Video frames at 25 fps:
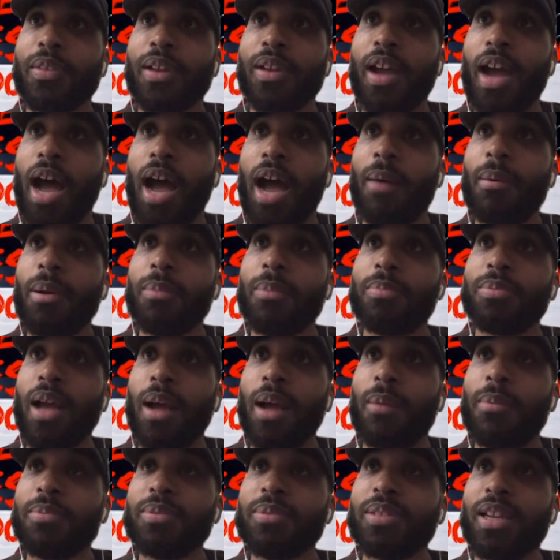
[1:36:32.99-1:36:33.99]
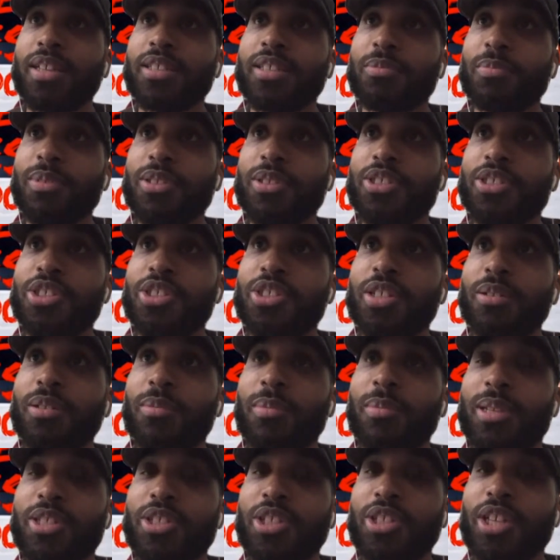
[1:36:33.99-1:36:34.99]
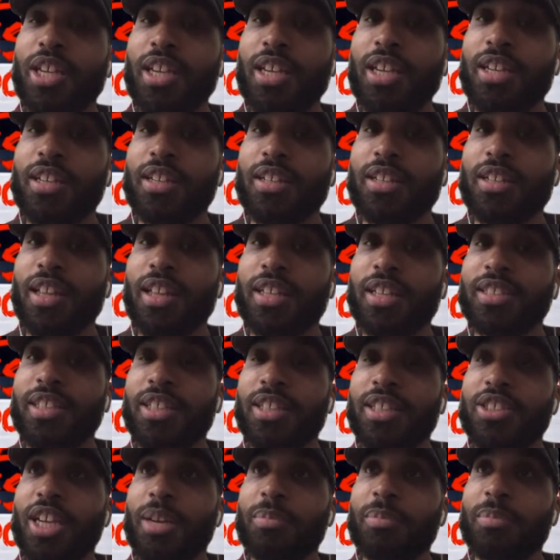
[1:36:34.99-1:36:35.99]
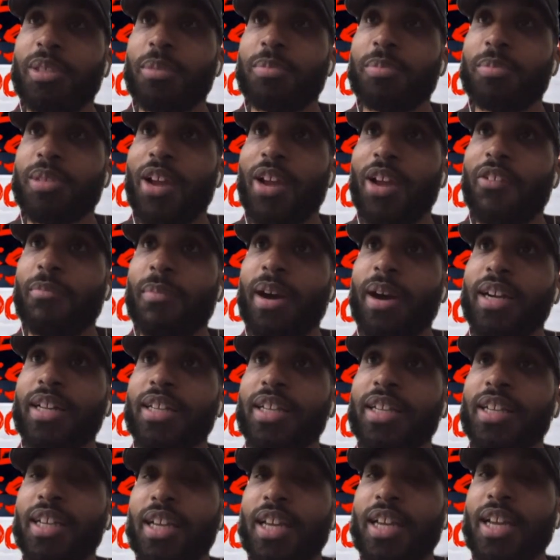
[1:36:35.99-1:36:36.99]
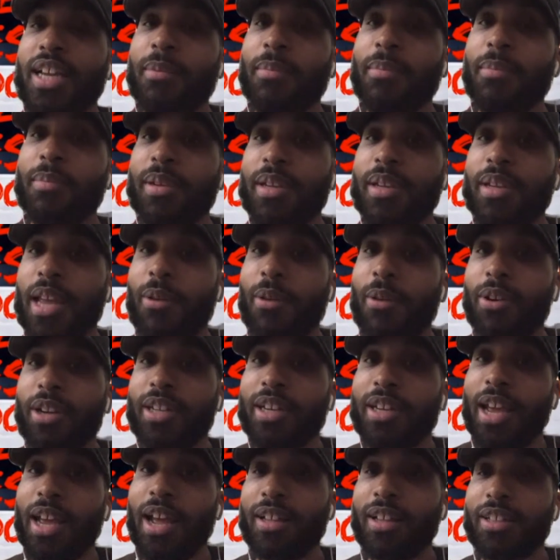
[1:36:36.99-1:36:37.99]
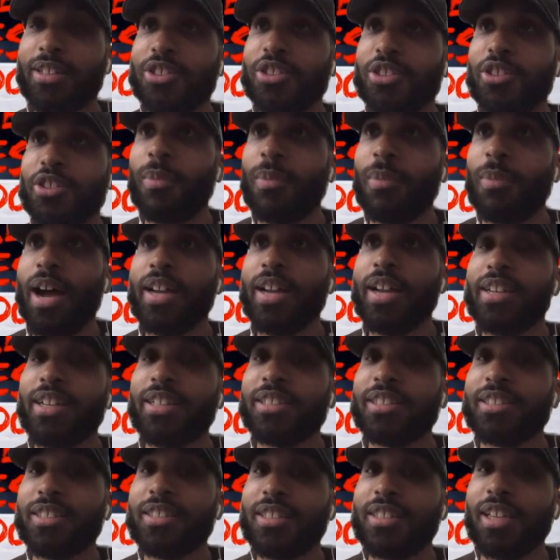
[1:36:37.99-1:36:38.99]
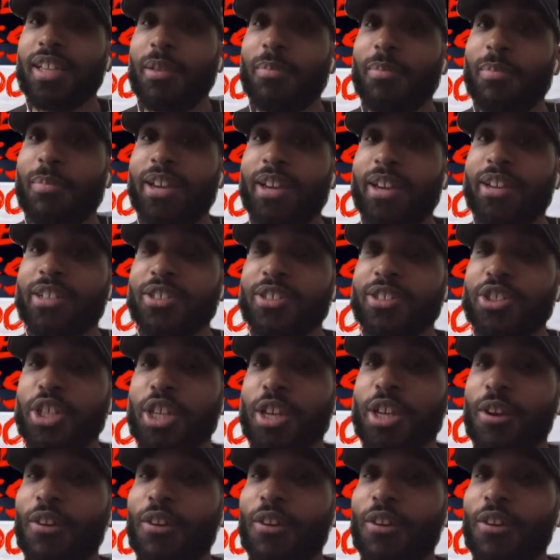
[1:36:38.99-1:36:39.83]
I'm I'm upset because McShane they send championships to everybody. They won't acknowledge Joe Biden as the commander in chief.